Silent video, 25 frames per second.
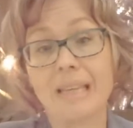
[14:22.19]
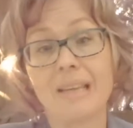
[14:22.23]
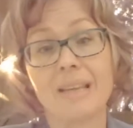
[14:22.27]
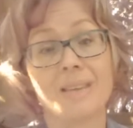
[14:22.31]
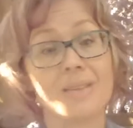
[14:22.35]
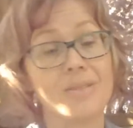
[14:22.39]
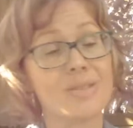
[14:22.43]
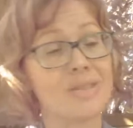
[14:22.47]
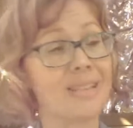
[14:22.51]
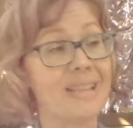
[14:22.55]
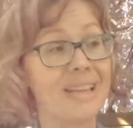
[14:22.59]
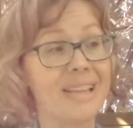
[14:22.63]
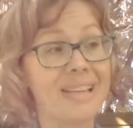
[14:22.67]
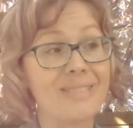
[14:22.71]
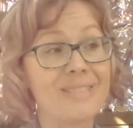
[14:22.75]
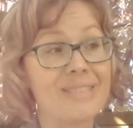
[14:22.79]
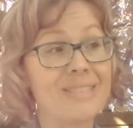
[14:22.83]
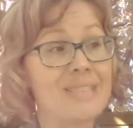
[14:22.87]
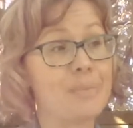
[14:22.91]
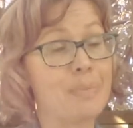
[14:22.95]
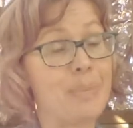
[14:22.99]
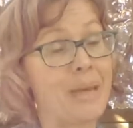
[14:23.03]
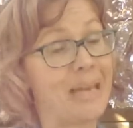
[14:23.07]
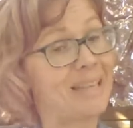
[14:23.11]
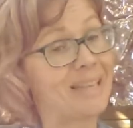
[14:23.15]
There's a lot of
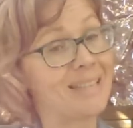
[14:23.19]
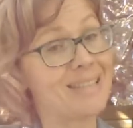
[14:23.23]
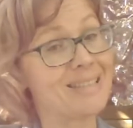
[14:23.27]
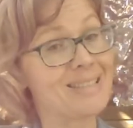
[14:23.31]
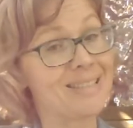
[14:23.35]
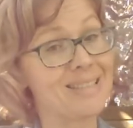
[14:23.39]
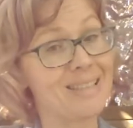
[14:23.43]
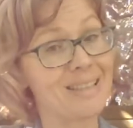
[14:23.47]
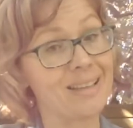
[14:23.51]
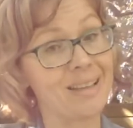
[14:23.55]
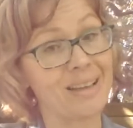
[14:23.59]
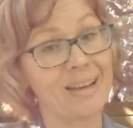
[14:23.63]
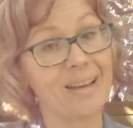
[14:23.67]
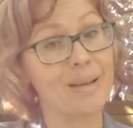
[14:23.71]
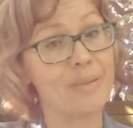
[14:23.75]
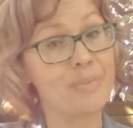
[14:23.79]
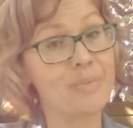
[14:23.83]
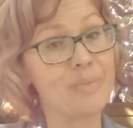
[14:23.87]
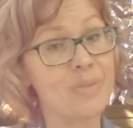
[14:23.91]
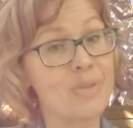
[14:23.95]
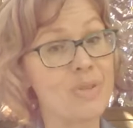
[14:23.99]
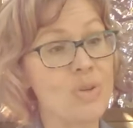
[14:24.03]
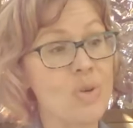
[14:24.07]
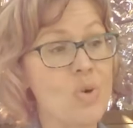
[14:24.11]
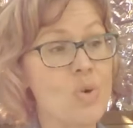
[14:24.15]
independence that
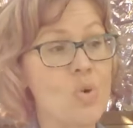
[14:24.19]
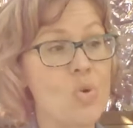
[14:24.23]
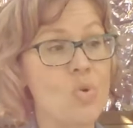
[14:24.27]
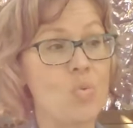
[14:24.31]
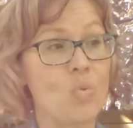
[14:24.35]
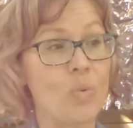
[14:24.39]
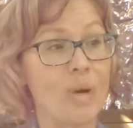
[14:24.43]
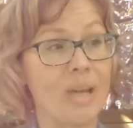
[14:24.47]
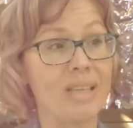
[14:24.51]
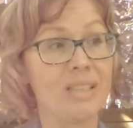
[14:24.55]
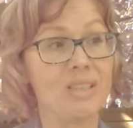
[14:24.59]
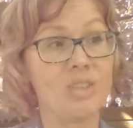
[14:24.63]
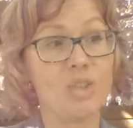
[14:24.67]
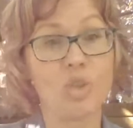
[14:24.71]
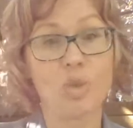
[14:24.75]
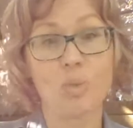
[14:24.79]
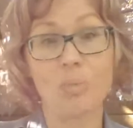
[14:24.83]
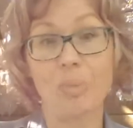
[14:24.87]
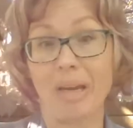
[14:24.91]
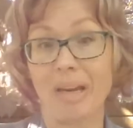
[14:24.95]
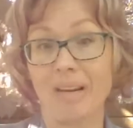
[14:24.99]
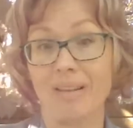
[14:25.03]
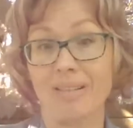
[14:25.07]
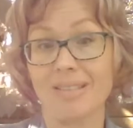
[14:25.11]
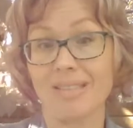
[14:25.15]
comes when you're
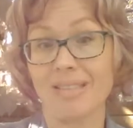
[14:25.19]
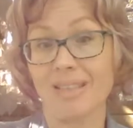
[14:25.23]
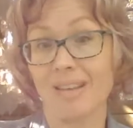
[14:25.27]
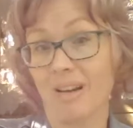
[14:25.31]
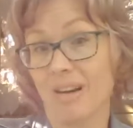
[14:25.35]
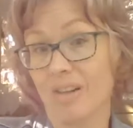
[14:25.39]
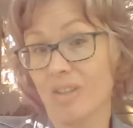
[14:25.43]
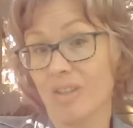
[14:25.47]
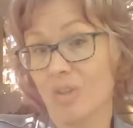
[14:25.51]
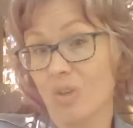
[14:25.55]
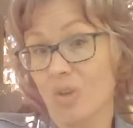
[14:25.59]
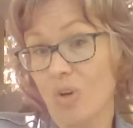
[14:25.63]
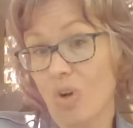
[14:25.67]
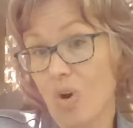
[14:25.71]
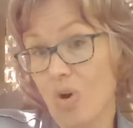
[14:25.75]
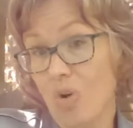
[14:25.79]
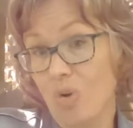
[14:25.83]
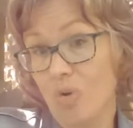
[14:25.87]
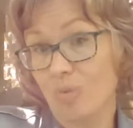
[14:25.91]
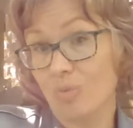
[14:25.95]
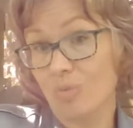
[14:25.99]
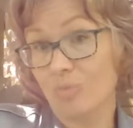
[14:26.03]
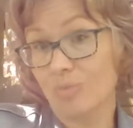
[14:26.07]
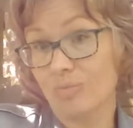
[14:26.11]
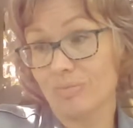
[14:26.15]
parenting on your
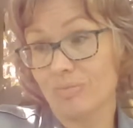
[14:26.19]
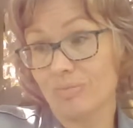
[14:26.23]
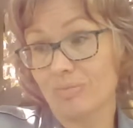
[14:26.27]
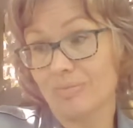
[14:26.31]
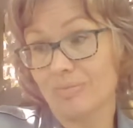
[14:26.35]
own,